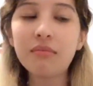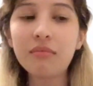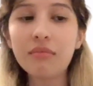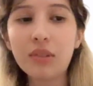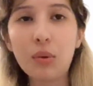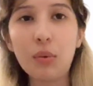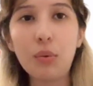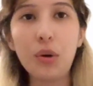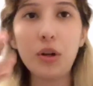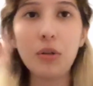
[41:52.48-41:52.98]

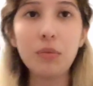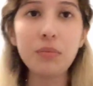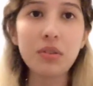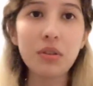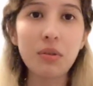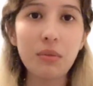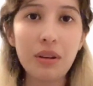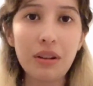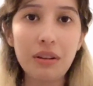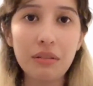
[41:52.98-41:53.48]
roams
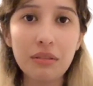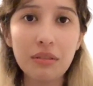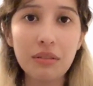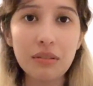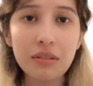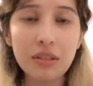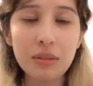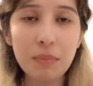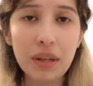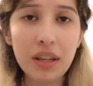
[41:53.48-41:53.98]
around
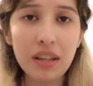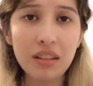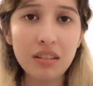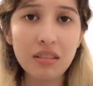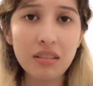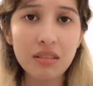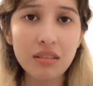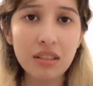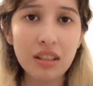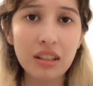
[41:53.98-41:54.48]

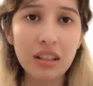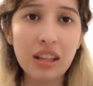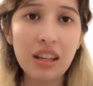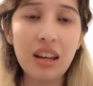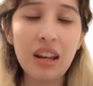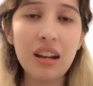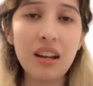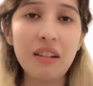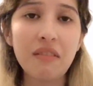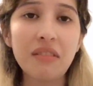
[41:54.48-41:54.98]
space, and he
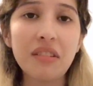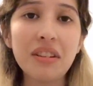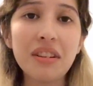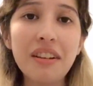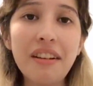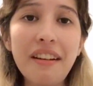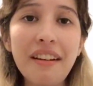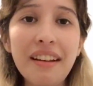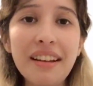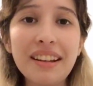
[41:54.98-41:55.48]
can never
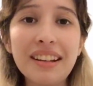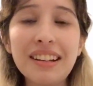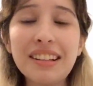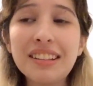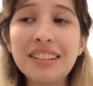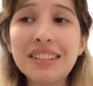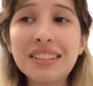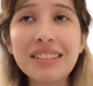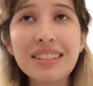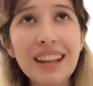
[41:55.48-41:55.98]
die, and
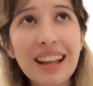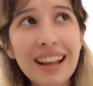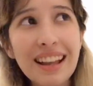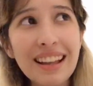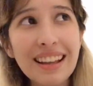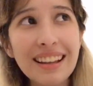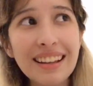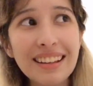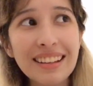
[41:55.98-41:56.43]
it's sad.